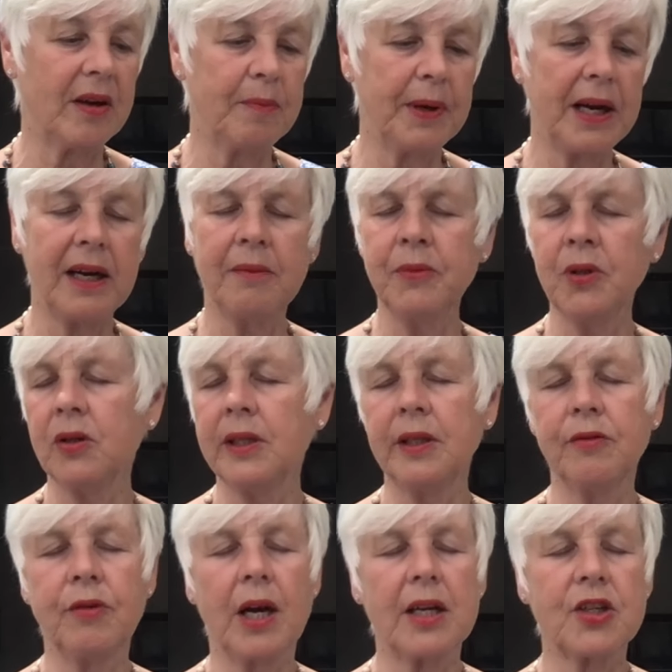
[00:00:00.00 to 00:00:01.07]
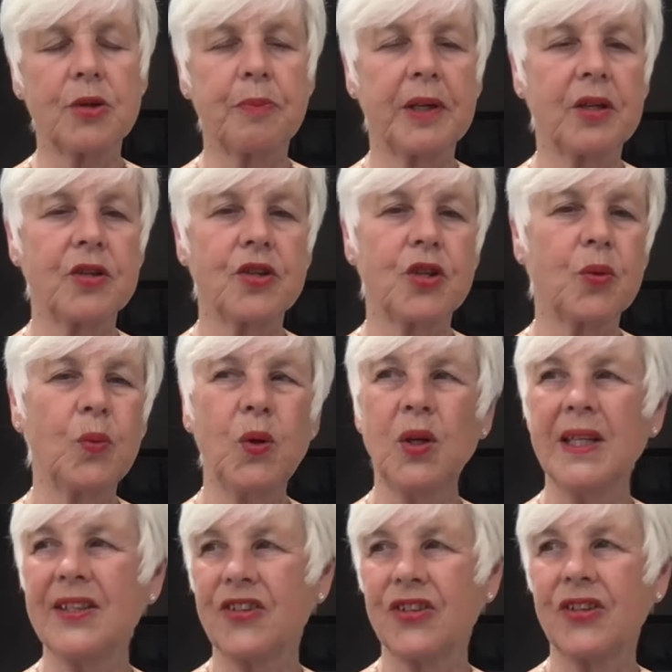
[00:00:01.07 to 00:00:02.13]
But I'm not in a rush, because the wool
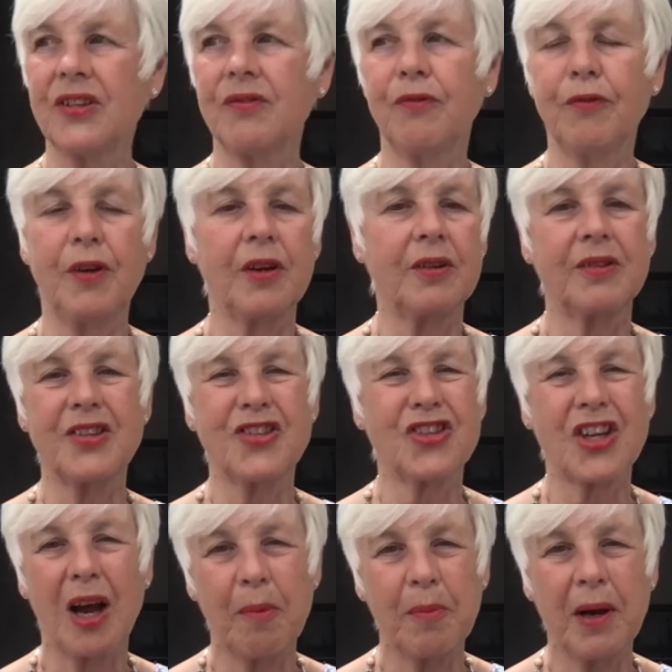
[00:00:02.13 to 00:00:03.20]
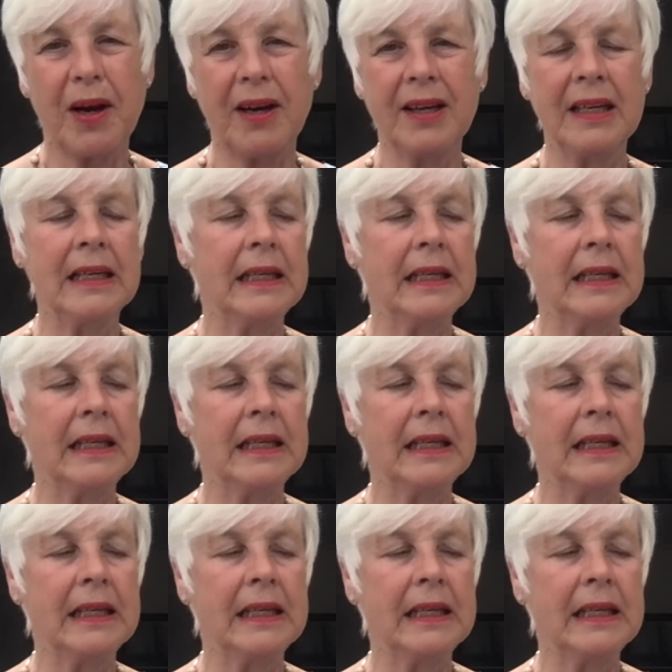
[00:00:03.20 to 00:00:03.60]
isn't for summer.